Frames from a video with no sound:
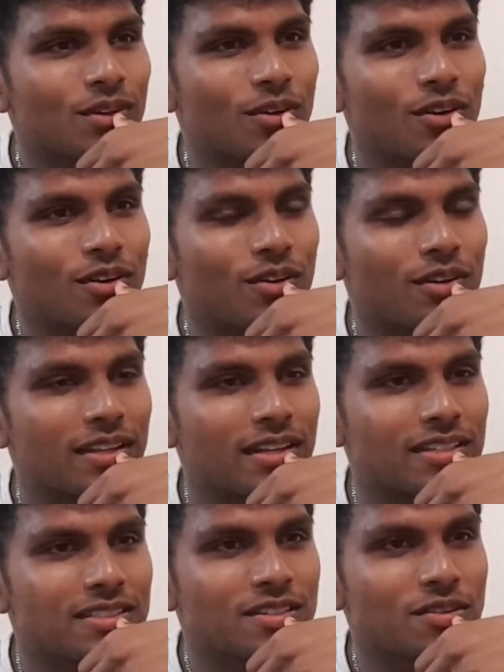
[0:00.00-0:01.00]
Oh, look at
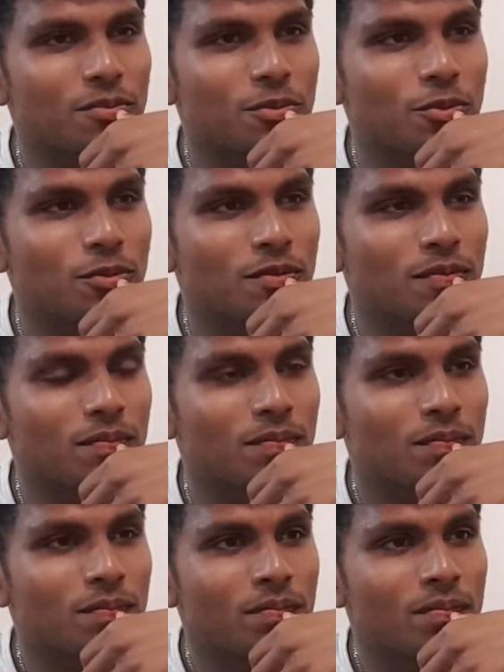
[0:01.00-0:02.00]
that sun moon.
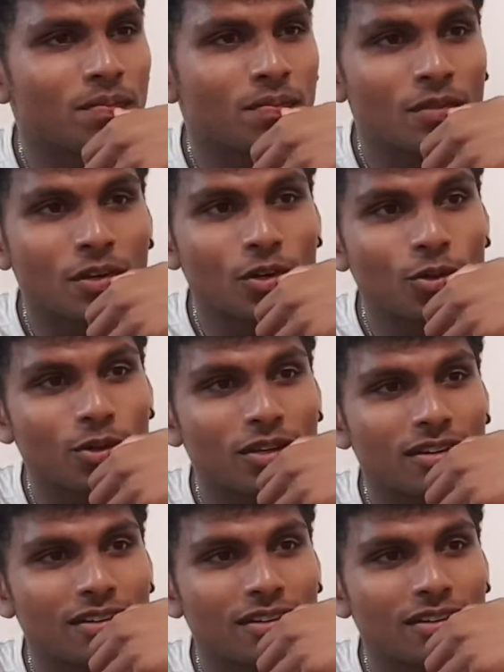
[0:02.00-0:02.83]
Luke!